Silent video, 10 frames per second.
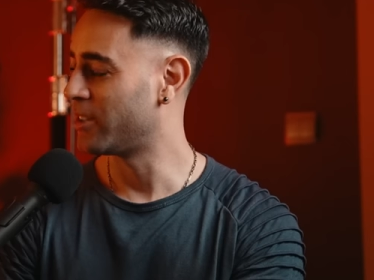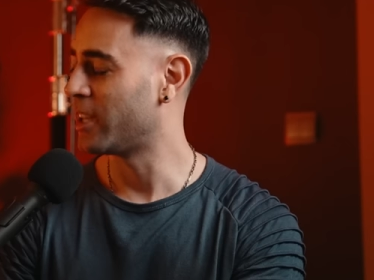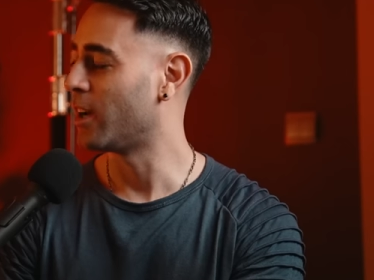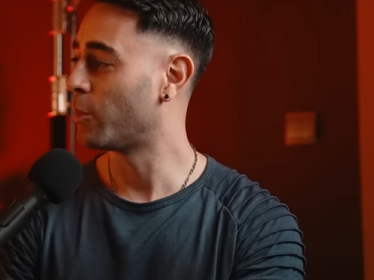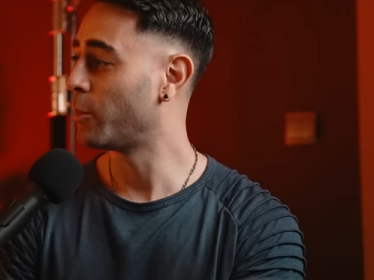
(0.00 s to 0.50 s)

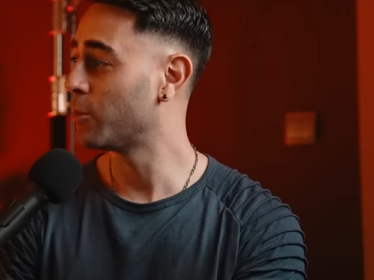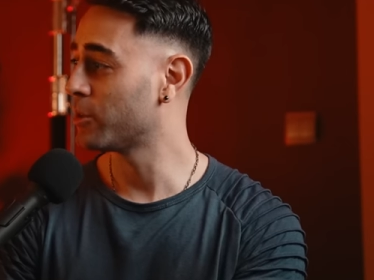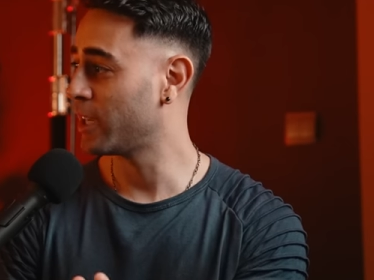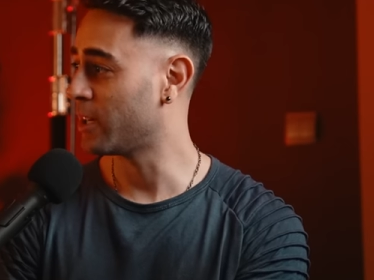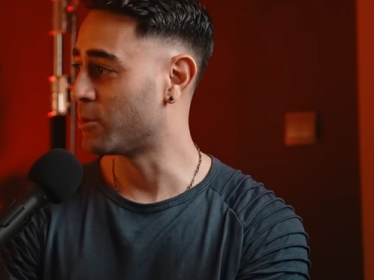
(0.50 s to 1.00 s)
yeah, when we were
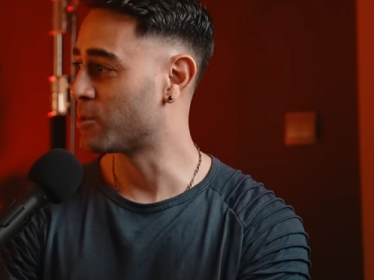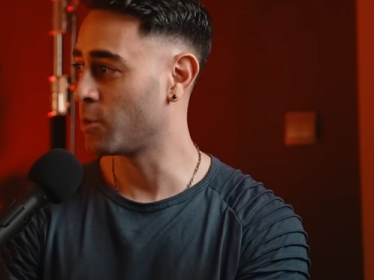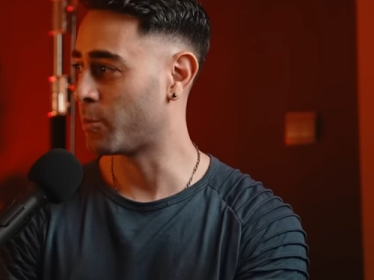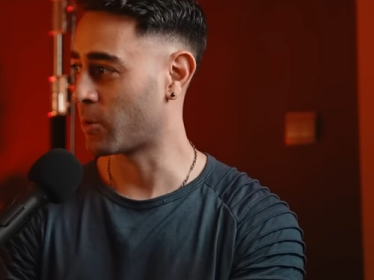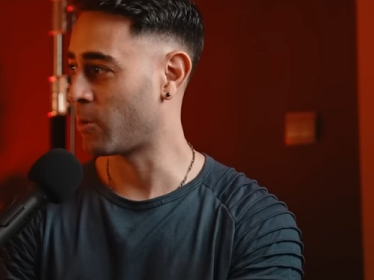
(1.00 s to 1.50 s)
there, it was
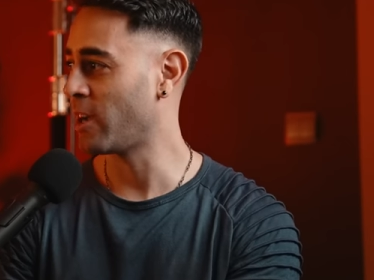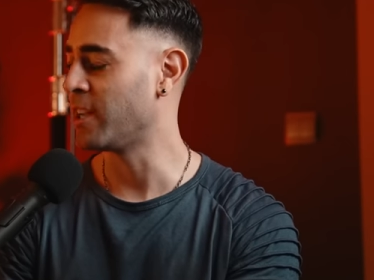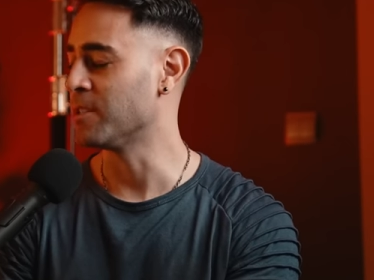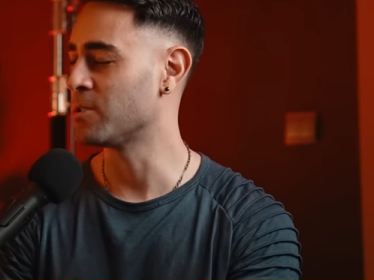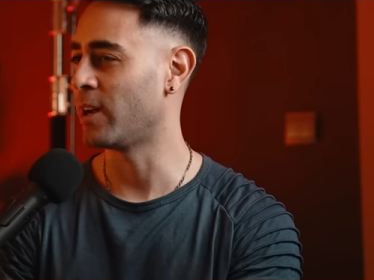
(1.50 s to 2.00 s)
super
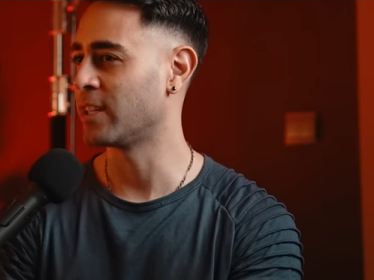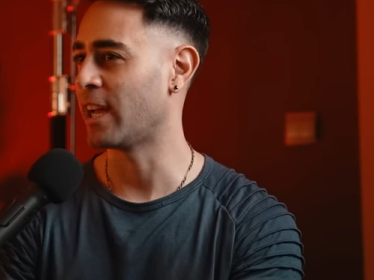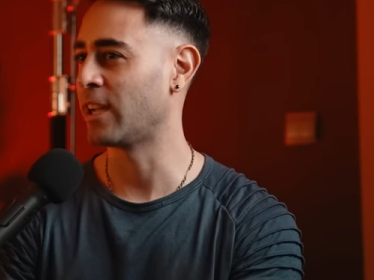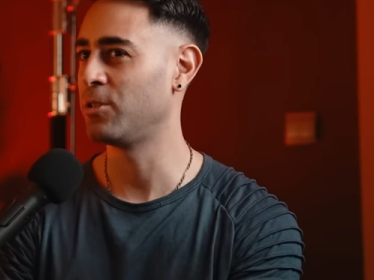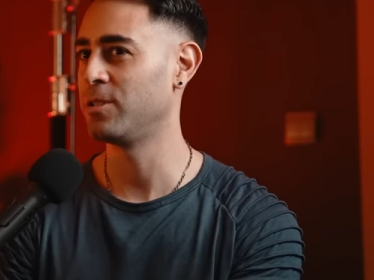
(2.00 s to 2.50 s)
quiet, so I
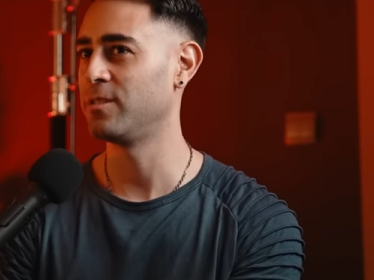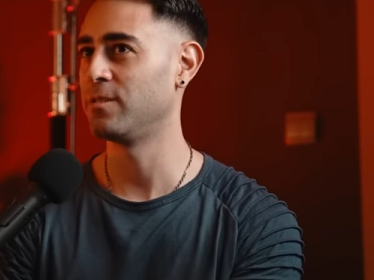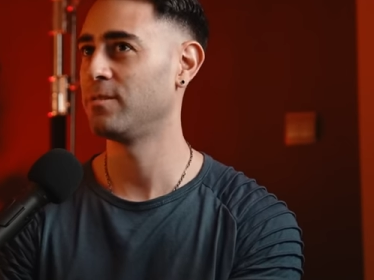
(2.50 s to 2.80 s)
couldn't